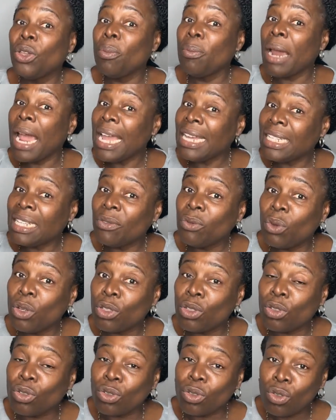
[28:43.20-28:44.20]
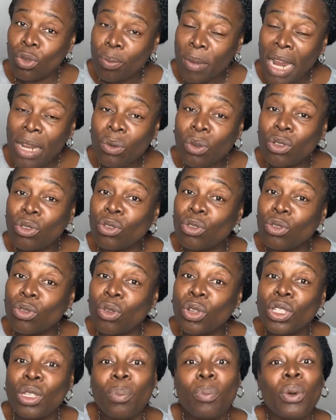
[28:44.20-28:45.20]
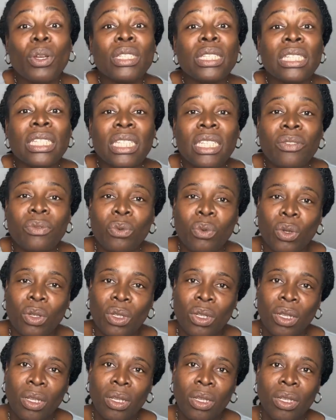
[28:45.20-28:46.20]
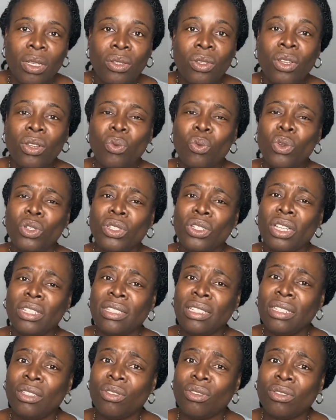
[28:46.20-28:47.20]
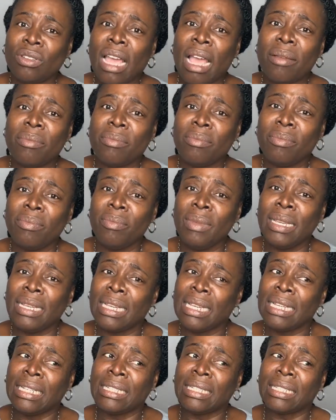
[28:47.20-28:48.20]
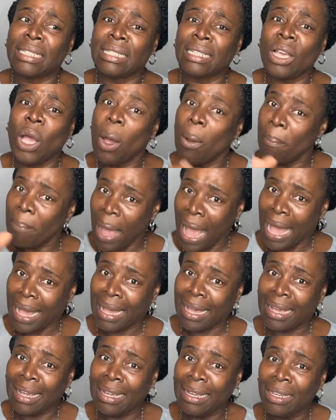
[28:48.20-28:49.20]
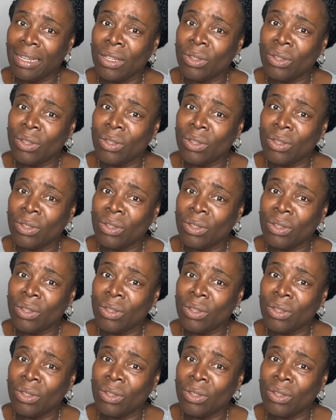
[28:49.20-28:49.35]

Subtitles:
You married what you saw, the positive one. So we just need to try and make it come back.